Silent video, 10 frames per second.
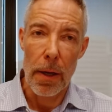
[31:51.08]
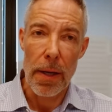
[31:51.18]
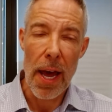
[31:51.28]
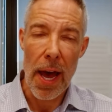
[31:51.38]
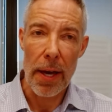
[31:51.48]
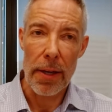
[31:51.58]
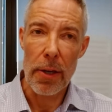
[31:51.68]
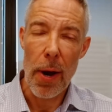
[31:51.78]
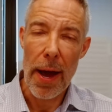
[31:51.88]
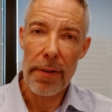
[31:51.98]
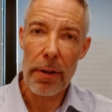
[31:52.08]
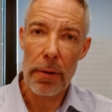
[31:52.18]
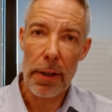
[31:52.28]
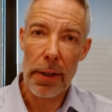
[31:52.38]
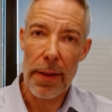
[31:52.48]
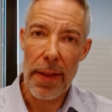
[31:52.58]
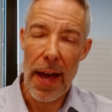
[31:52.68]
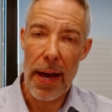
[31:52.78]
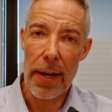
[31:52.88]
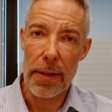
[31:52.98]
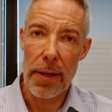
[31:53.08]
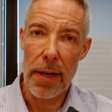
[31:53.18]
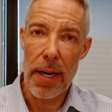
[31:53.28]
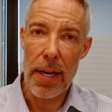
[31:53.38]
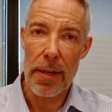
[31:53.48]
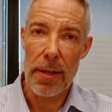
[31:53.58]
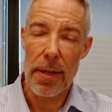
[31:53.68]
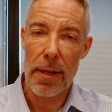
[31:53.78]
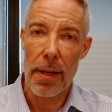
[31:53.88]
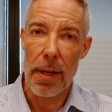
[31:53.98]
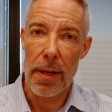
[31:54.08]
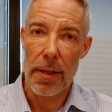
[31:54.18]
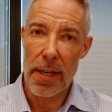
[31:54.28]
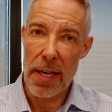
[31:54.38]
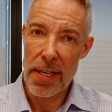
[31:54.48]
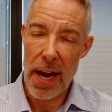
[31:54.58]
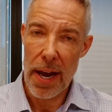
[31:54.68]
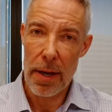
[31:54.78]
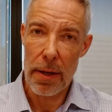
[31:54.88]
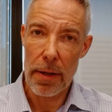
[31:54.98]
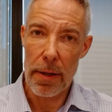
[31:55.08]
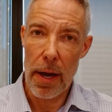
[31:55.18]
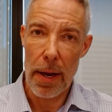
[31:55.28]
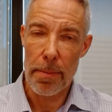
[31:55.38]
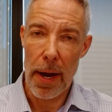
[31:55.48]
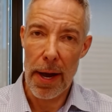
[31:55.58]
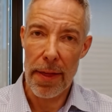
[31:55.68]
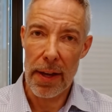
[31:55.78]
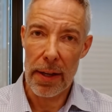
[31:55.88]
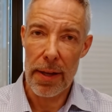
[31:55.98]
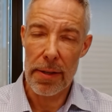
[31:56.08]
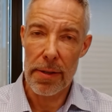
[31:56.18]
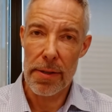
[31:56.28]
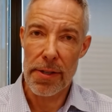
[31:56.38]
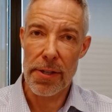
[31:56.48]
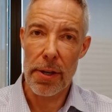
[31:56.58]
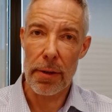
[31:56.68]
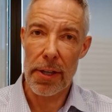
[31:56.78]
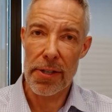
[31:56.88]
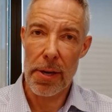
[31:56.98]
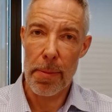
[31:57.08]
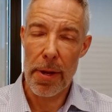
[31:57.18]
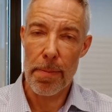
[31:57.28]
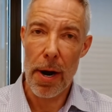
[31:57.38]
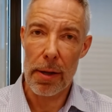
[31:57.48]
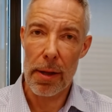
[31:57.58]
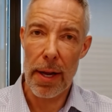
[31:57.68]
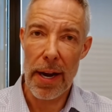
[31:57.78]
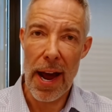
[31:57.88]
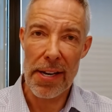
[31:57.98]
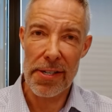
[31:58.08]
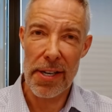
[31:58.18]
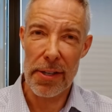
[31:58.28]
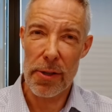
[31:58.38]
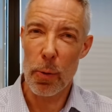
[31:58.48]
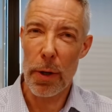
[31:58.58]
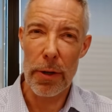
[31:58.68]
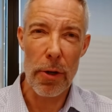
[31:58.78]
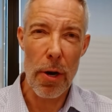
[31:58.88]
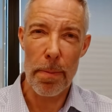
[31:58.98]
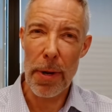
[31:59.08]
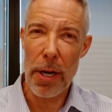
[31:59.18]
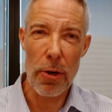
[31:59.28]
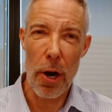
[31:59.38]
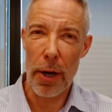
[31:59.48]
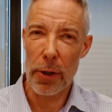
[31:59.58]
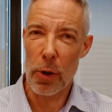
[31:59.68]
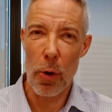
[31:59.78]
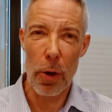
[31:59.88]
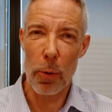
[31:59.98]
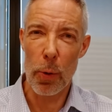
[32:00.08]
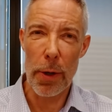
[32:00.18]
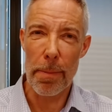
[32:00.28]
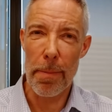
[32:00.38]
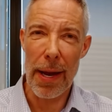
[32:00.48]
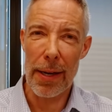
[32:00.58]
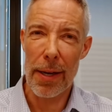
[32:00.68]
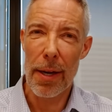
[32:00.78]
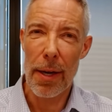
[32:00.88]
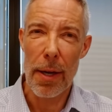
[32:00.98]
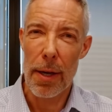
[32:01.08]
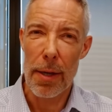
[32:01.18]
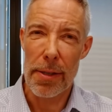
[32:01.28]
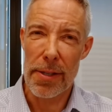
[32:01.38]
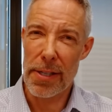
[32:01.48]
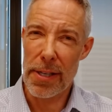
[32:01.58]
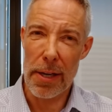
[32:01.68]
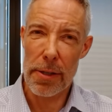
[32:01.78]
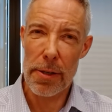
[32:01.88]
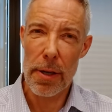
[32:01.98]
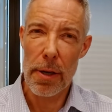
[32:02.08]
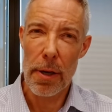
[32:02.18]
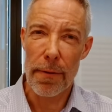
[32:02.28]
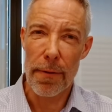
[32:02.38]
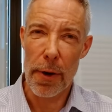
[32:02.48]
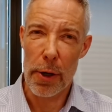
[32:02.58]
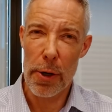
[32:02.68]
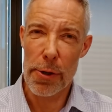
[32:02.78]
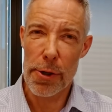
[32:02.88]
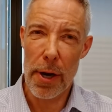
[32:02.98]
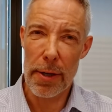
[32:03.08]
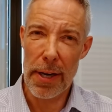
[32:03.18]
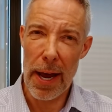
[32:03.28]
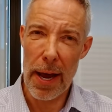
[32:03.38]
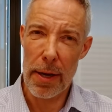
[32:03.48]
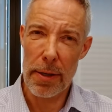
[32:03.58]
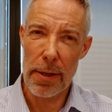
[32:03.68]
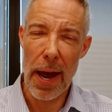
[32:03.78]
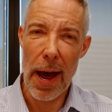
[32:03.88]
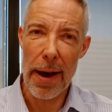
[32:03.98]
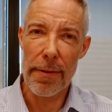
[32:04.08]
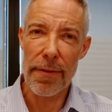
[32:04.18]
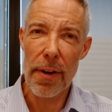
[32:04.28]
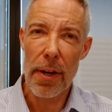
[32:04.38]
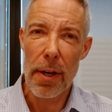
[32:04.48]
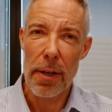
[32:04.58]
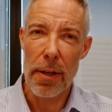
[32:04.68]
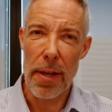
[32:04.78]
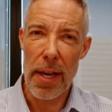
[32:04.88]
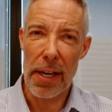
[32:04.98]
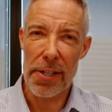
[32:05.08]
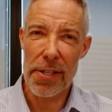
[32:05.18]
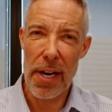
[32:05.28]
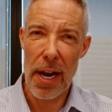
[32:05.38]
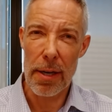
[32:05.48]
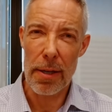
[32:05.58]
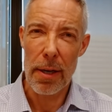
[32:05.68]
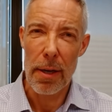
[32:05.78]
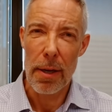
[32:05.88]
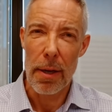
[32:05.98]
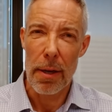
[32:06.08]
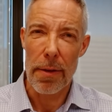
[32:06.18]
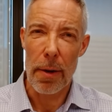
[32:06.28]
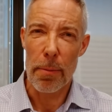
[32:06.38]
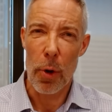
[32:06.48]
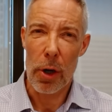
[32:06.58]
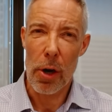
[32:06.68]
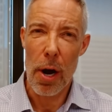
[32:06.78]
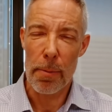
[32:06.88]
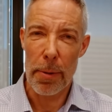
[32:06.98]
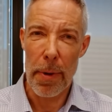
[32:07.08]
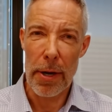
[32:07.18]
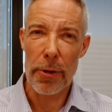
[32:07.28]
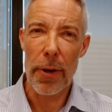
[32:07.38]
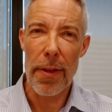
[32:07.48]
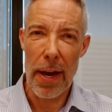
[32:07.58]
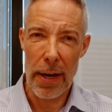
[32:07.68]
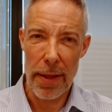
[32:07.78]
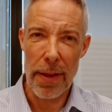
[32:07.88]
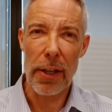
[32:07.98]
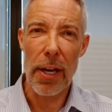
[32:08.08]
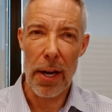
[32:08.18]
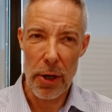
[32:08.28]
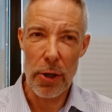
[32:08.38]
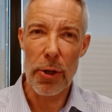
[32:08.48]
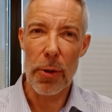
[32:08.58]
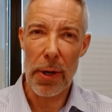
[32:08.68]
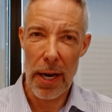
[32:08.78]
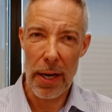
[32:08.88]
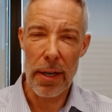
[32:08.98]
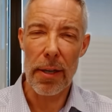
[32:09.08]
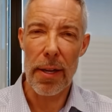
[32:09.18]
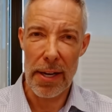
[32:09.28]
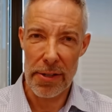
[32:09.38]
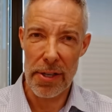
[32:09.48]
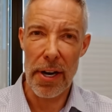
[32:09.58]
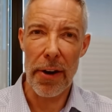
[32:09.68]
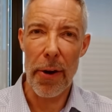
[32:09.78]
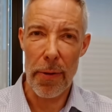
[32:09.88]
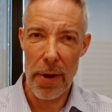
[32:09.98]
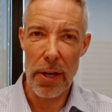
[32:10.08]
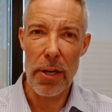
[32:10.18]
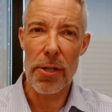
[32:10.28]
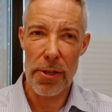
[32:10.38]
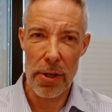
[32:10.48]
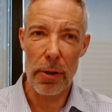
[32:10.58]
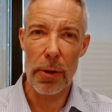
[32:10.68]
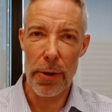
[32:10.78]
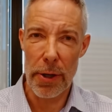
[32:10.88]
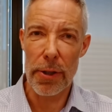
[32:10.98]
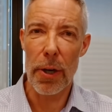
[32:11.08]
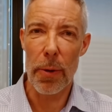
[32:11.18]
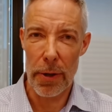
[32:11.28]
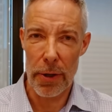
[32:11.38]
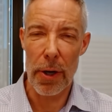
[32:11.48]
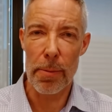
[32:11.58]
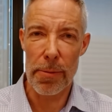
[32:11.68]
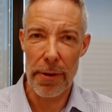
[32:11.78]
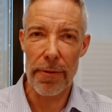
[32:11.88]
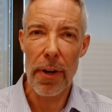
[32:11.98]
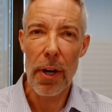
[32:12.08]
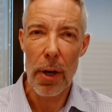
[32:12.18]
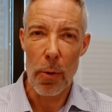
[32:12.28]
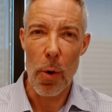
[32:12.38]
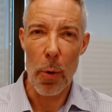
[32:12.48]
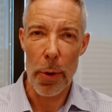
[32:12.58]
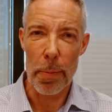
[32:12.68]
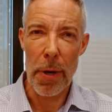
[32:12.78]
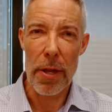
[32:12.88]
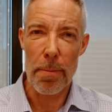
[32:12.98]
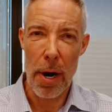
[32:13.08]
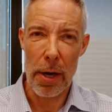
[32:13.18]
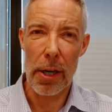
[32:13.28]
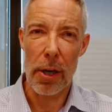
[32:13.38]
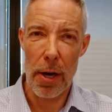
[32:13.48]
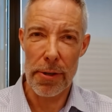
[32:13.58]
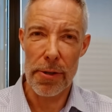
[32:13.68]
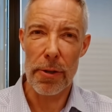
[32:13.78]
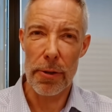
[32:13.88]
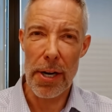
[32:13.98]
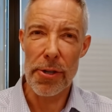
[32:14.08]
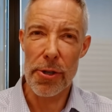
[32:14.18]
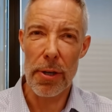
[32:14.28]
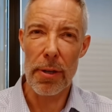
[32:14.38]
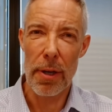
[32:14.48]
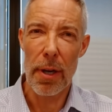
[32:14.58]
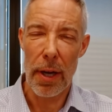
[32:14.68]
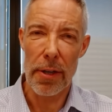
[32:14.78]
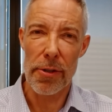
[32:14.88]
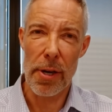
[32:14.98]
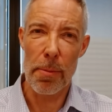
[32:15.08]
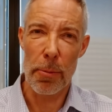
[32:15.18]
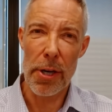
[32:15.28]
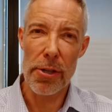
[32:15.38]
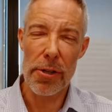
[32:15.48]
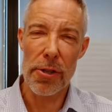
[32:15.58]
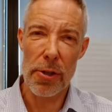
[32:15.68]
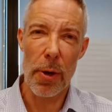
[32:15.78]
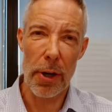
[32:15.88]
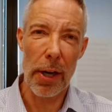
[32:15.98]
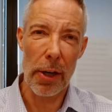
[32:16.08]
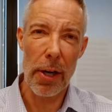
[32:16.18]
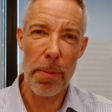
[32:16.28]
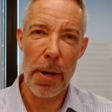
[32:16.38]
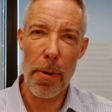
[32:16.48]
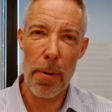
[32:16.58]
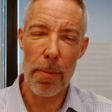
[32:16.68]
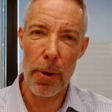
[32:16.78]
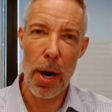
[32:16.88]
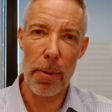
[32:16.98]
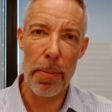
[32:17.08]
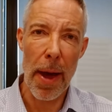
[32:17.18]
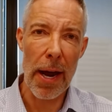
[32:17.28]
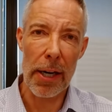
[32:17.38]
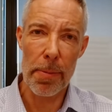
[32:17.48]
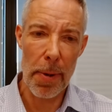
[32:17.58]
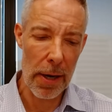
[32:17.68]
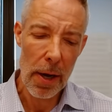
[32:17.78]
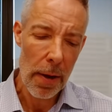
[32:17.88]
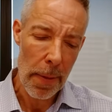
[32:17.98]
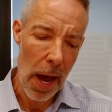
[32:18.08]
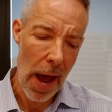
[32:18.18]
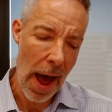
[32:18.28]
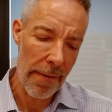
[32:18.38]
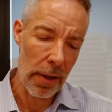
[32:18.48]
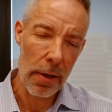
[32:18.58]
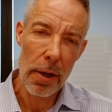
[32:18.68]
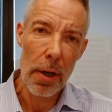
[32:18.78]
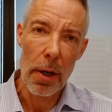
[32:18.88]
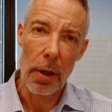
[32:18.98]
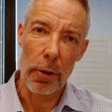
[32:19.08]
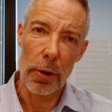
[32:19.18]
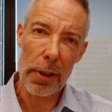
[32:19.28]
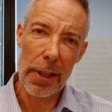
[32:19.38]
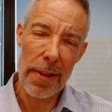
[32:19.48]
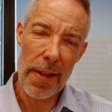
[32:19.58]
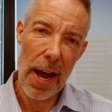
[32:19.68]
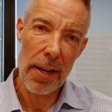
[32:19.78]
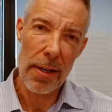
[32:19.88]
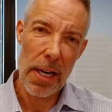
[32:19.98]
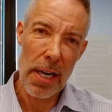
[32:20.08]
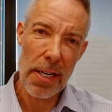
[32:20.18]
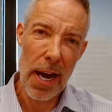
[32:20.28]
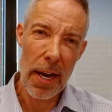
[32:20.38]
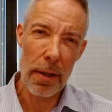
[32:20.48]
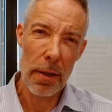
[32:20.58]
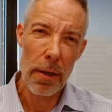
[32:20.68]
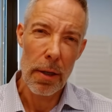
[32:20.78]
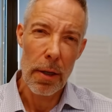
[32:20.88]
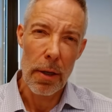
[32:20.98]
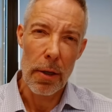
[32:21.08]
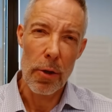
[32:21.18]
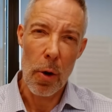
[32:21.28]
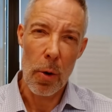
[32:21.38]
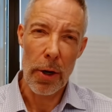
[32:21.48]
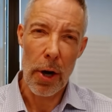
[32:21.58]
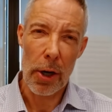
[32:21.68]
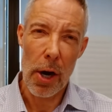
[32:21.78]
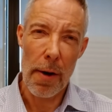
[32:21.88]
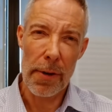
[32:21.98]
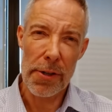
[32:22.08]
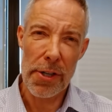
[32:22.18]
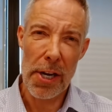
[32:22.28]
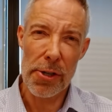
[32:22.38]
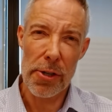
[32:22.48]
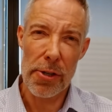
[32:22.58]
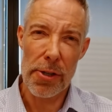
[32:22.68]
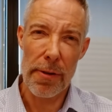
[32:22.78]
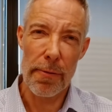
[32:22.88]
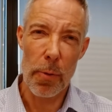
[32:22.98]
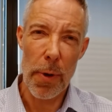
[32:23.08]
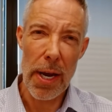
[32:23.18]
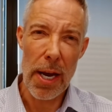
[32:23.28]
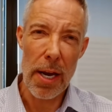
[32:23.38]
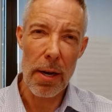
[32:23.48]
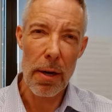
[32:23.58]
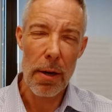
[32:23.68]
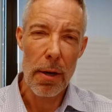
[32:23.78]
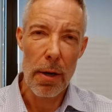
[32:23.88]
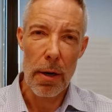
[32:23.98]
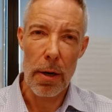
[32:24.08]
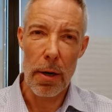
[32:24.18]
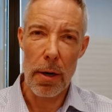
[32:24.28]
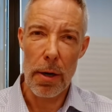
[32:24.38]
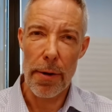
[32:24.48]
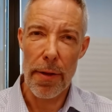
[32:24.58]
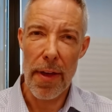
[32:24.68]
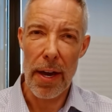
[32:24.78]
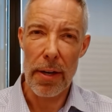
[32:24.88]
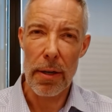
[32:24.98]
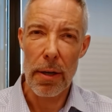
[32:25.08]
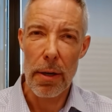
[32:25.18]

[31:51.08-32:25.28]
Yeah, I haven't looked at that in detail. I think that certainly some of the Parkland assets would be non-core, wouldn't make sense for Couche-Tard to have. To the extent they're more complementary, then I think, you do get into that scenario that you just alluded to in terms of what would be the market concentration in some regions. So it could be problematic, but I haven't looked at that in detail, nor in our conversations have we heard that